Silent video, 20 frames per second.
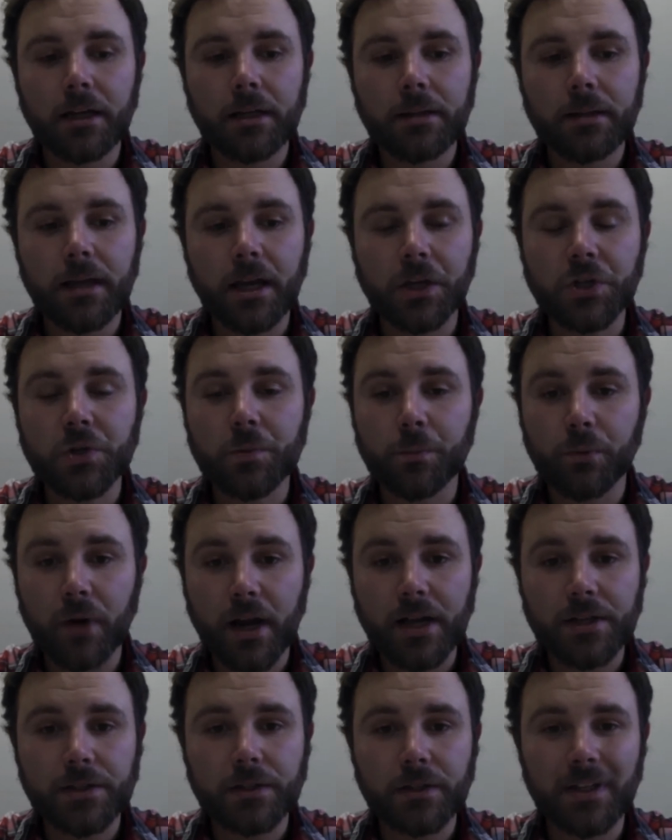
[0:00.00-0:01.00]

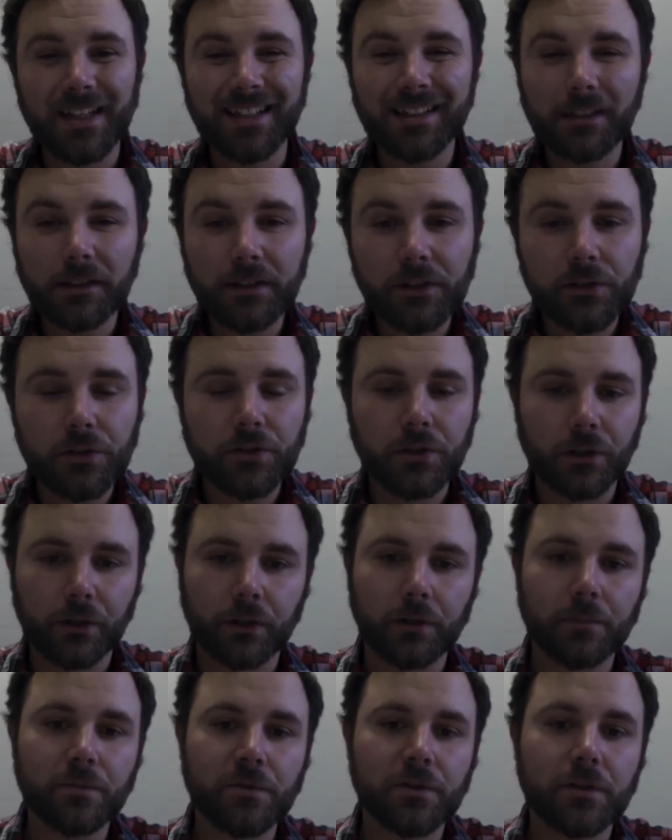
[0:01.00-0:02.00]
express in clear
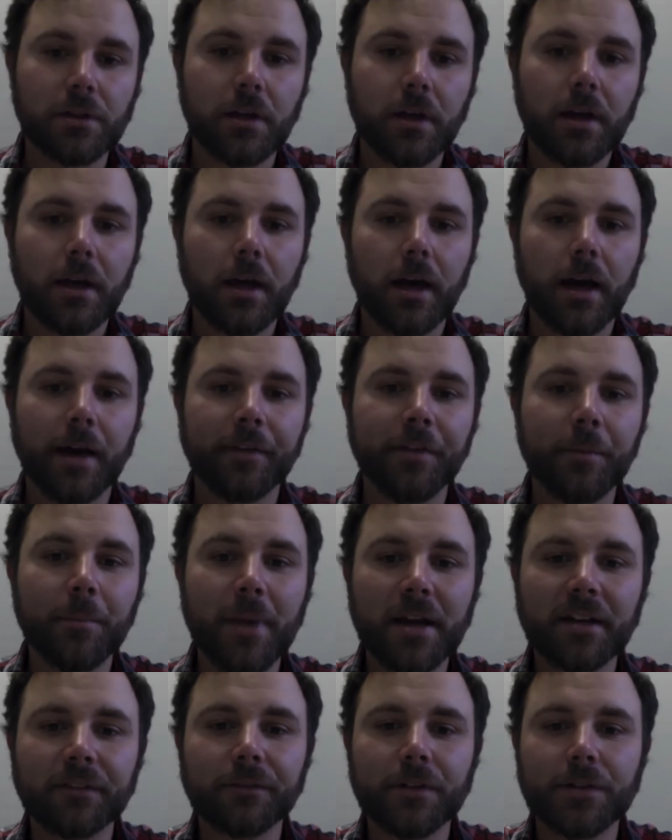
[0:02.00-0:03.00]
terms the
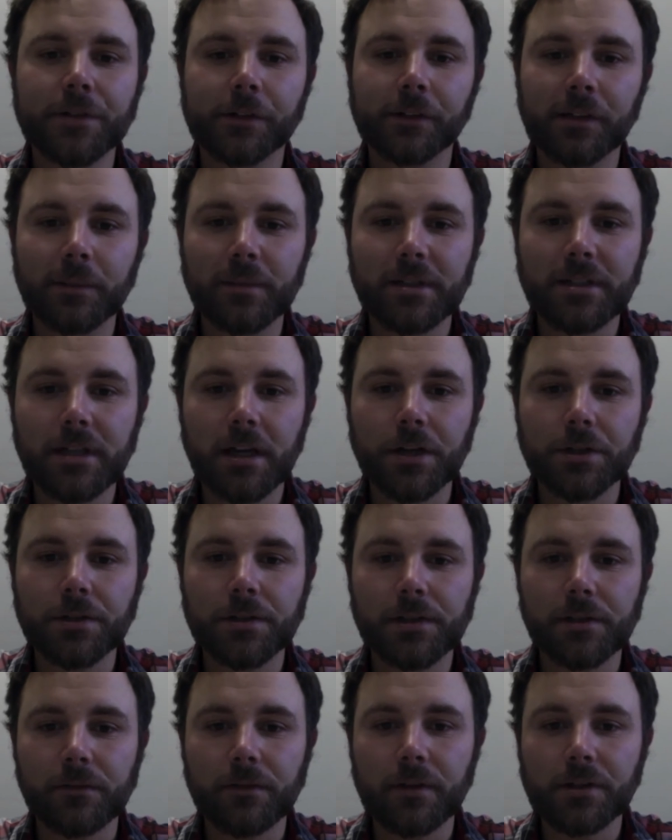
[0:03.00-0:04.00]
benefits or
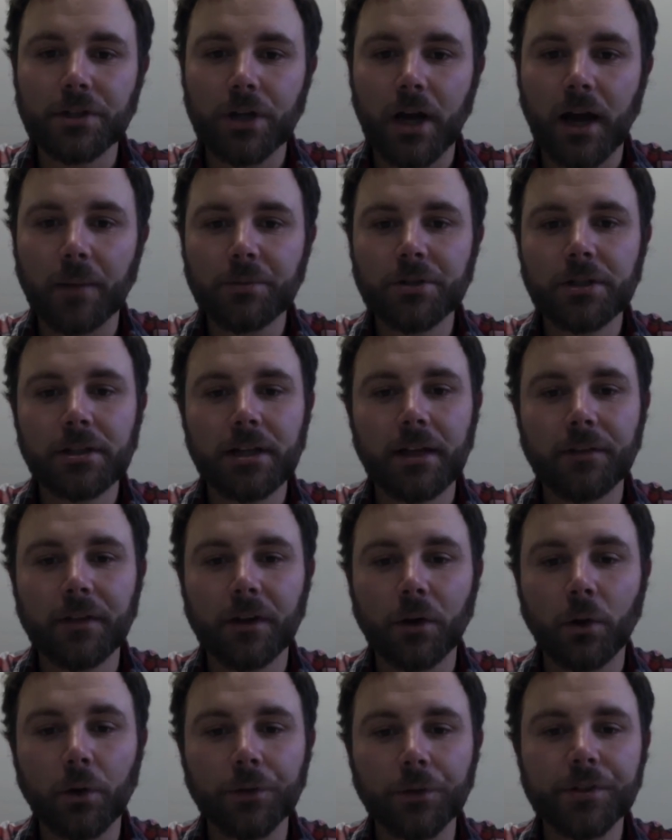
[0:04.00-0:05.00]
limitations of each option, and
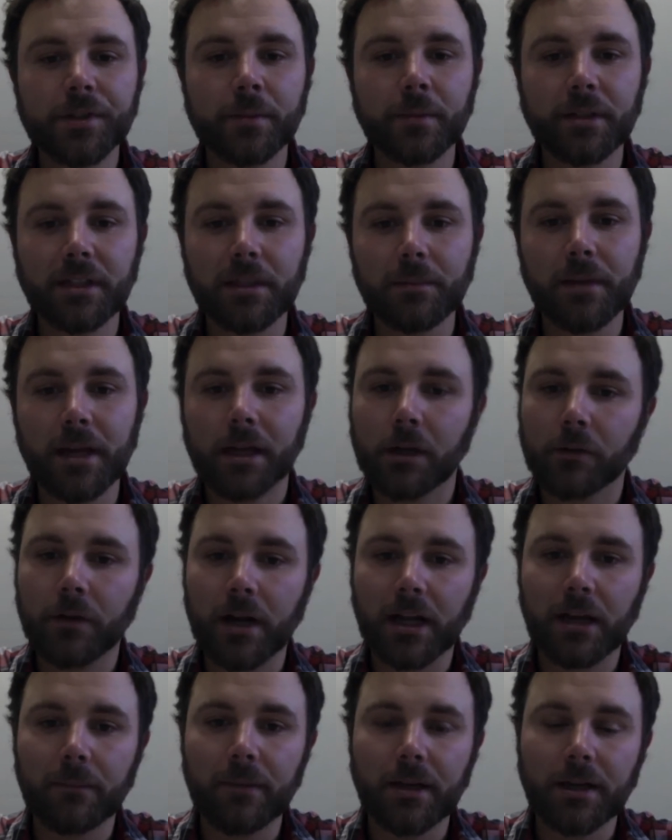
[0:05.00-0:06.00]
then ultimately make a
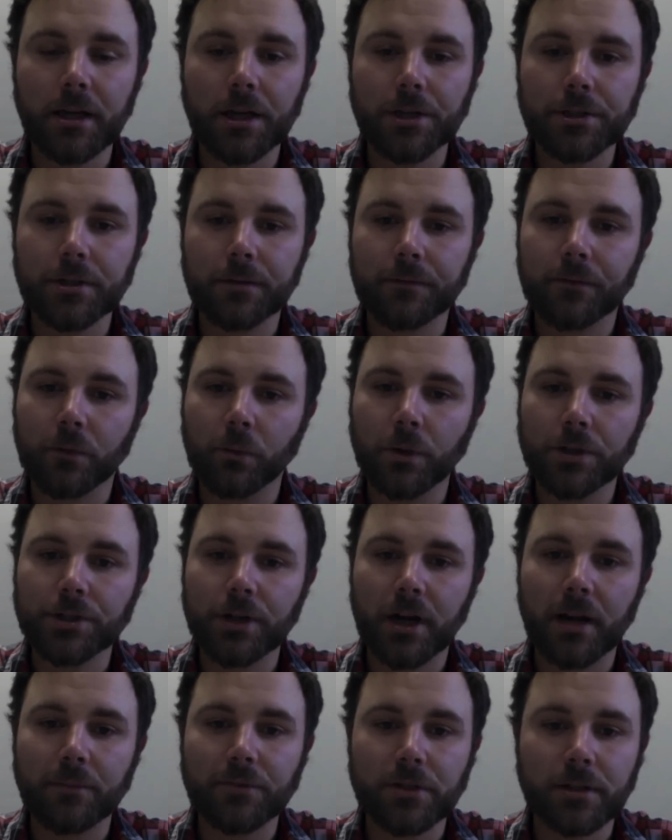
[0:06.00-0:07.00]
recommendation for which
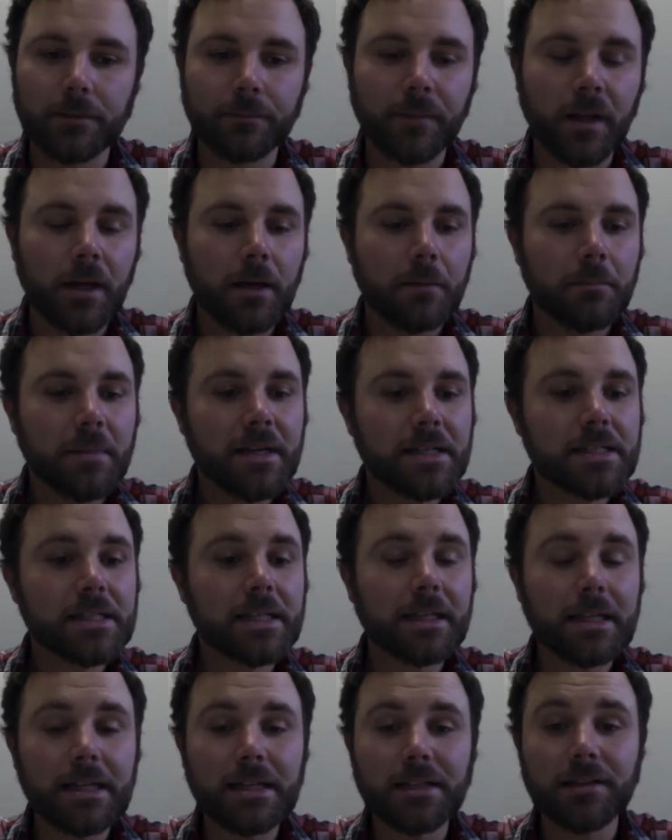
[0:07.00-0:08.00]
option meets the
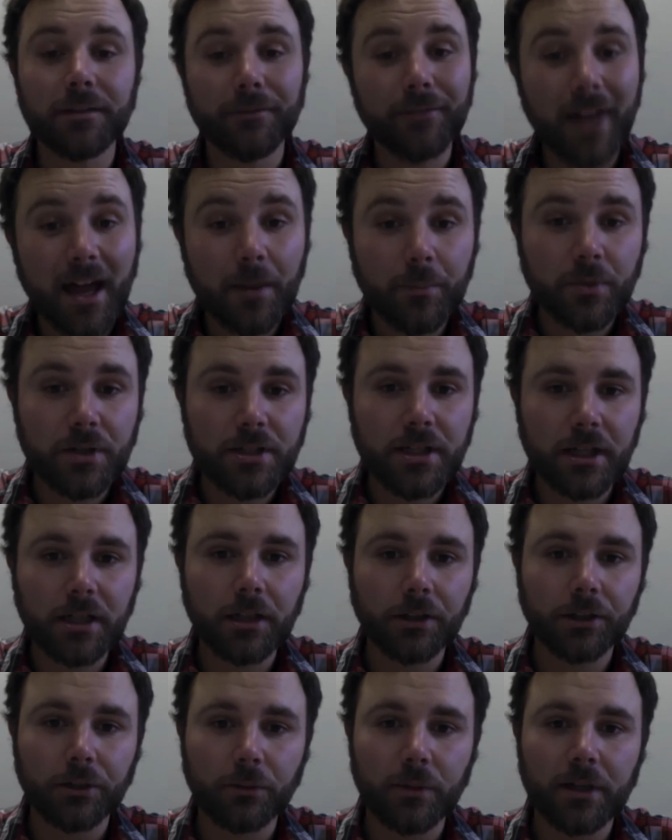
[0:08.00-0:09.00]
needs of that
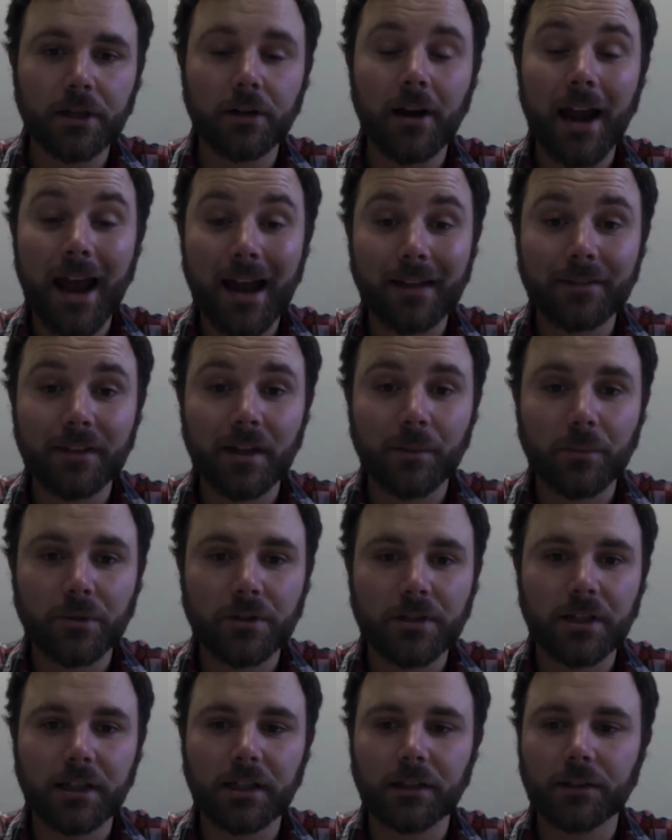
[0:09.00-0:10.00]
particular reader at that
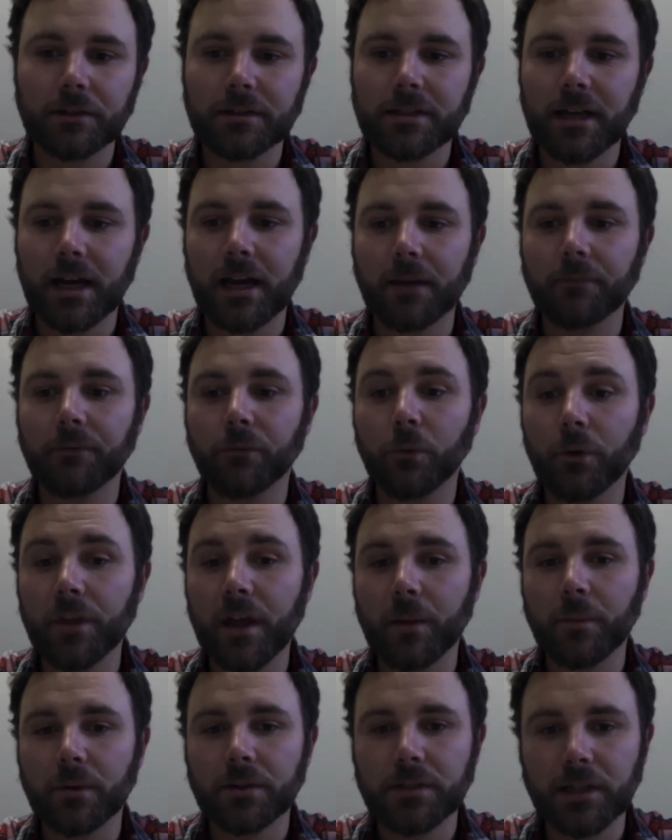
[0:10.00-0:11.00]
particular time for
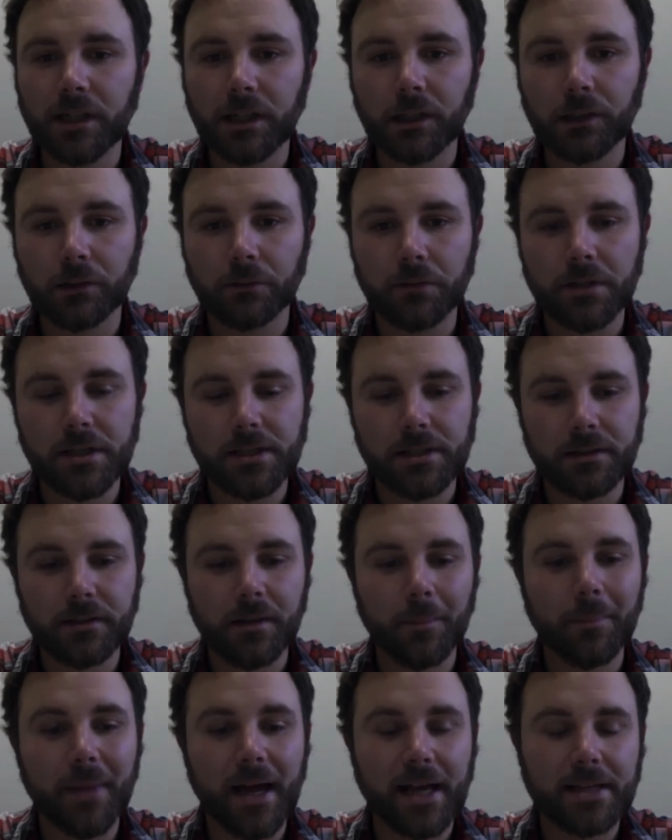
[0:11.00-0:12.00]
that particular reason the
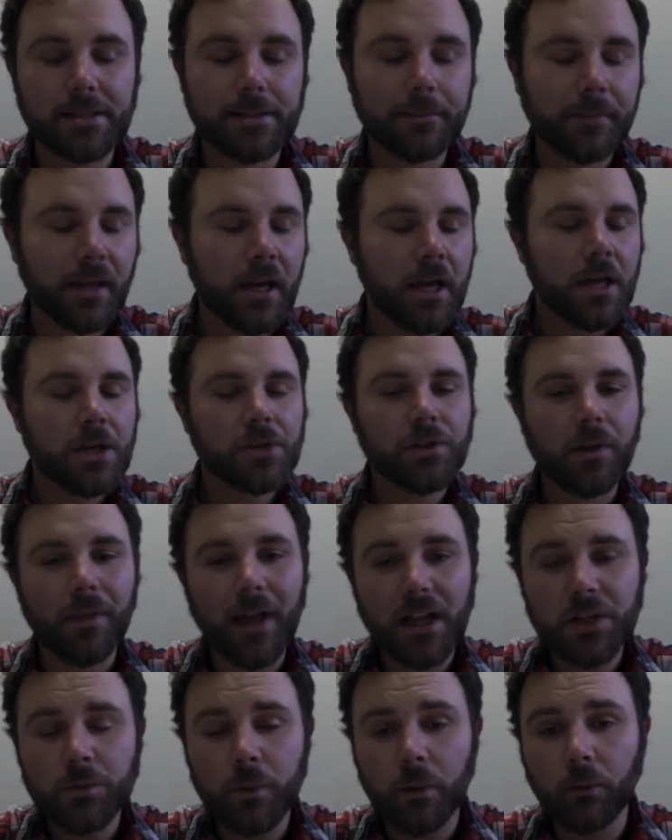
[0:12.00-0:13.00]
best. So
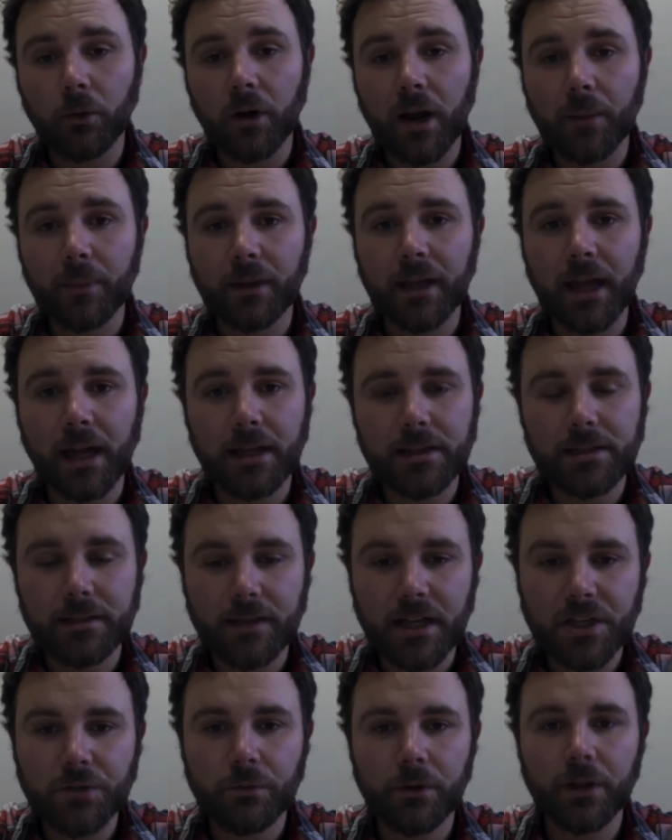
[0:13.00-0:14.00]
that's what we're up against, and
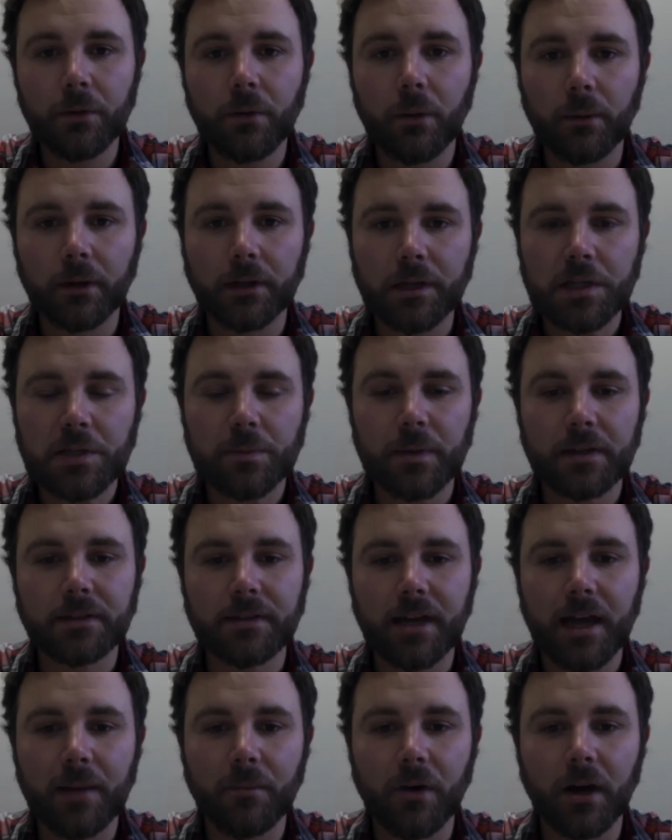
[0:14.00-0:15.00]
that's really what we're going to spend
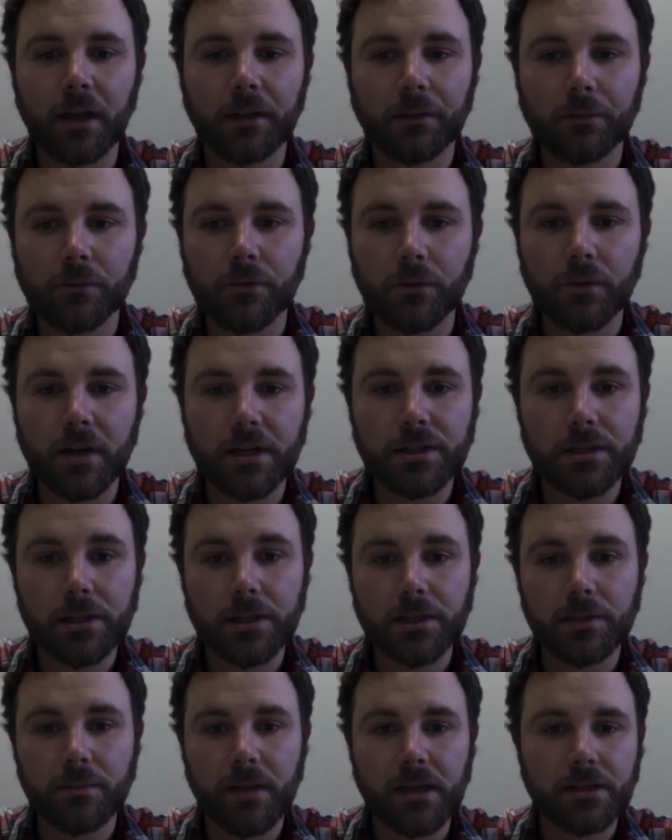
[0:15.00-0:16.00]
time on through the rest of
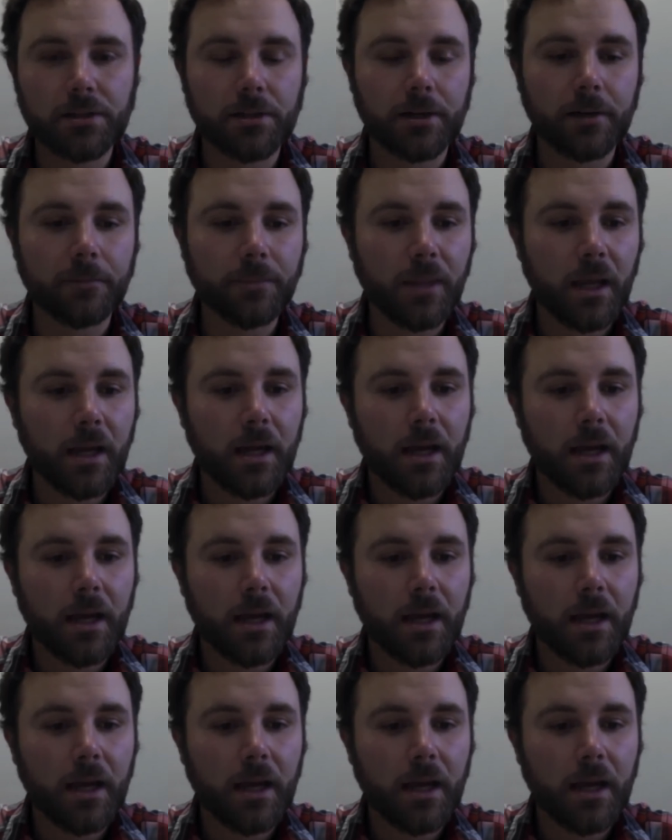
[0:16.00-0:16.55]
the semester.